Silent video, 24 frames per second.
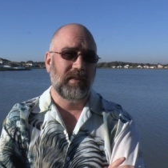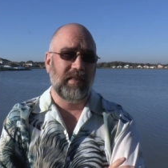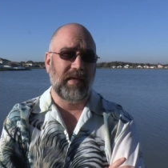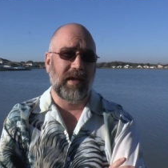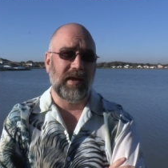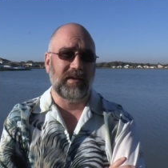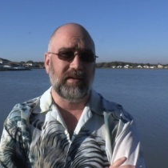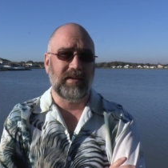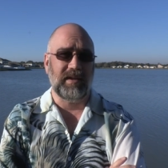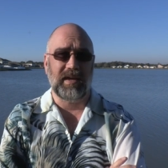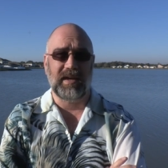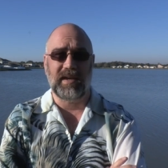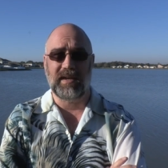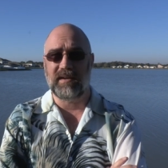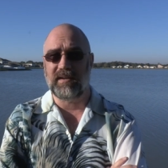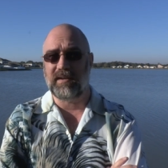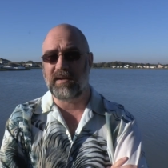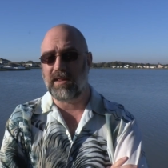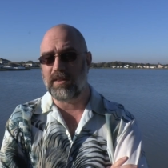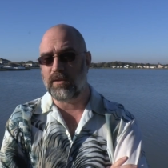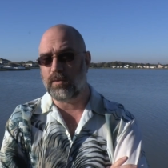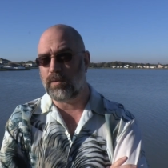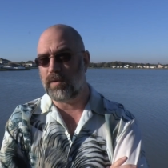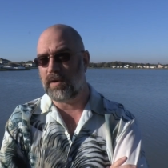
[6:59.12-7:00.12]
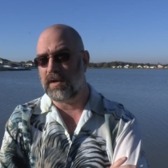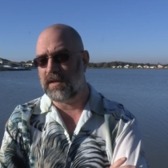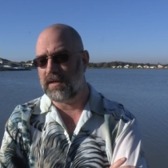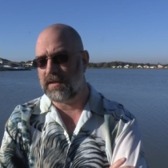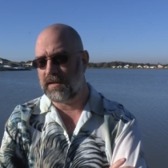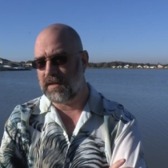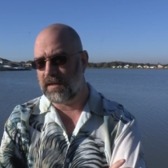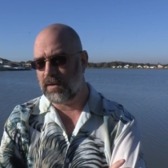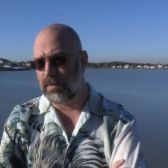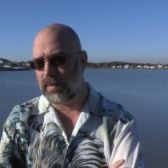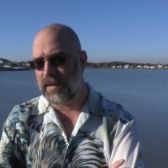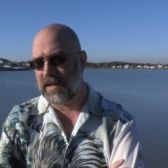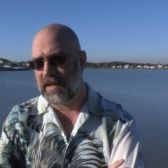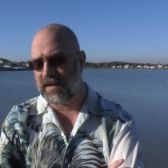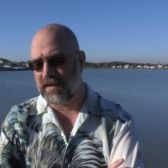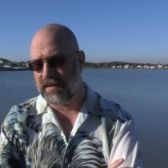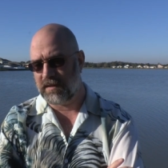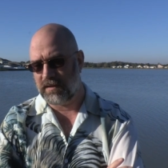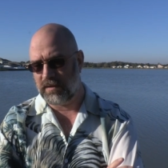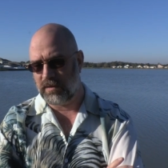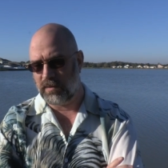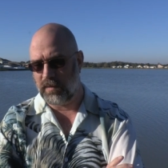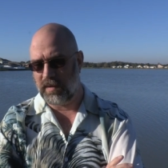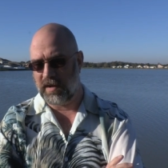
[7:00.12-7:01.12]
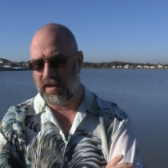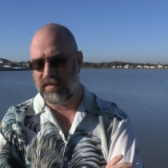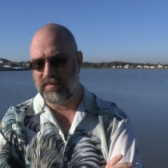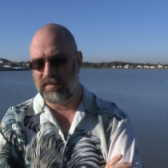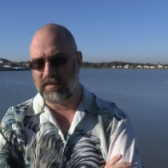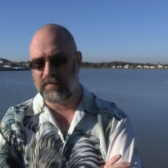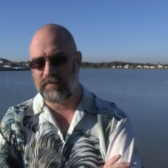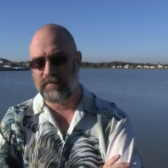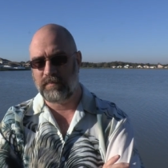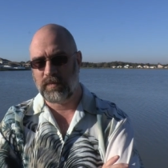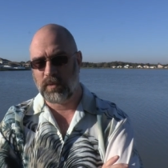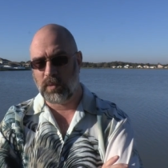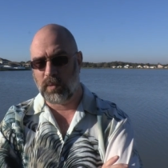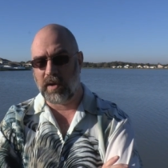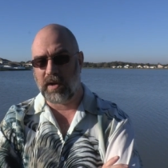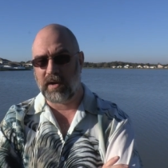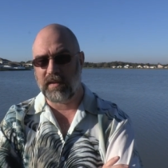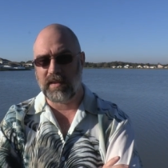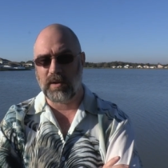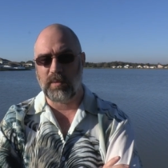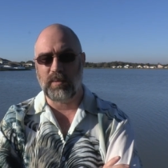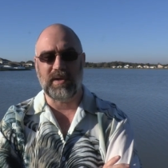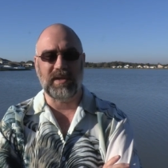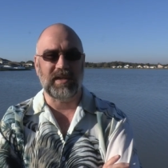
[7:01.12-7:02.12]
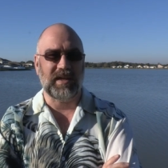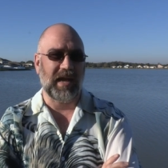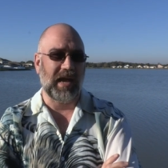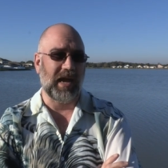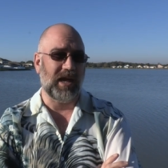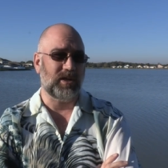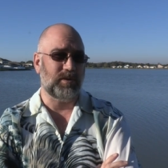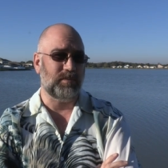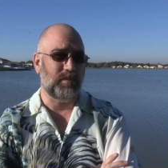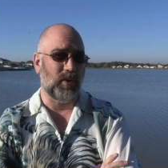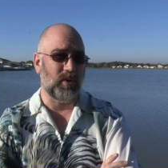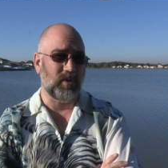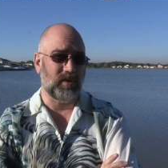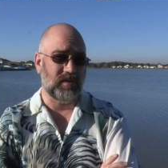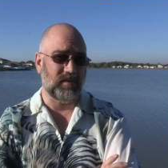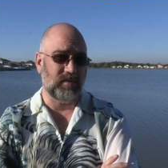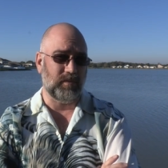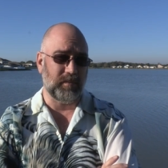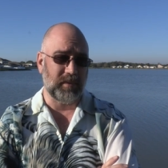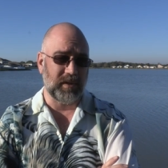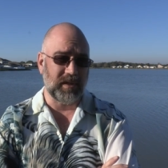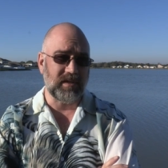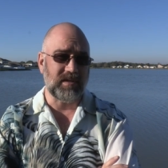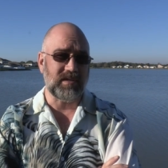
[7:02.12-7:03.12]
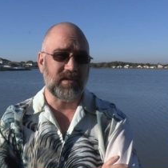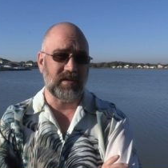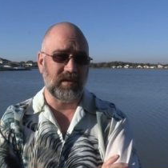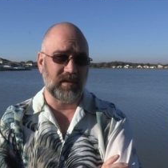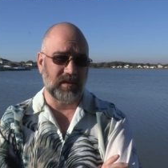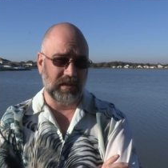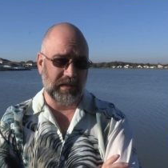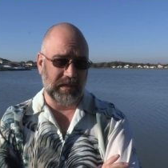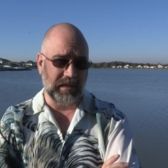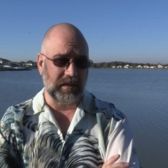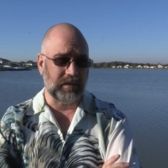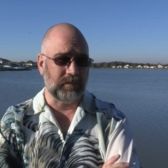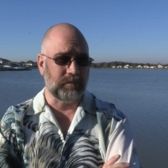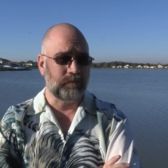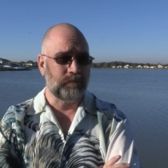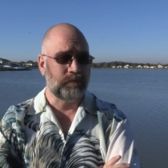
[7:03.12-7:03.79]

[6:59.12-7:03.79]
that day and another one in a week or whatever. Well, they went and cashed both of them instantly,